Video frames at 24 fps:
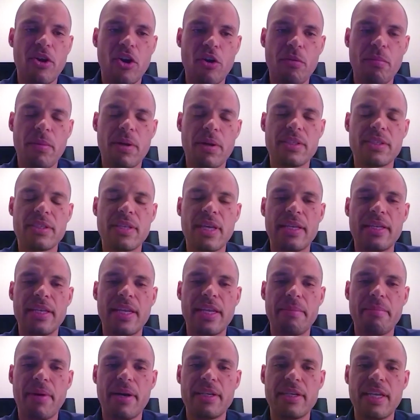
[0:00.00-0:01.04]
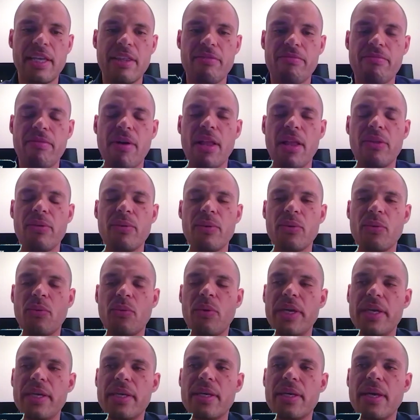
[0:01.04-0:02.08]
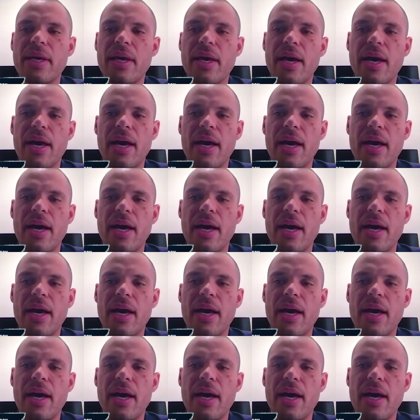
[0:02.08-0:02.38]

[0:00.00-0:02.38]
home on Sunday, Monday the following week.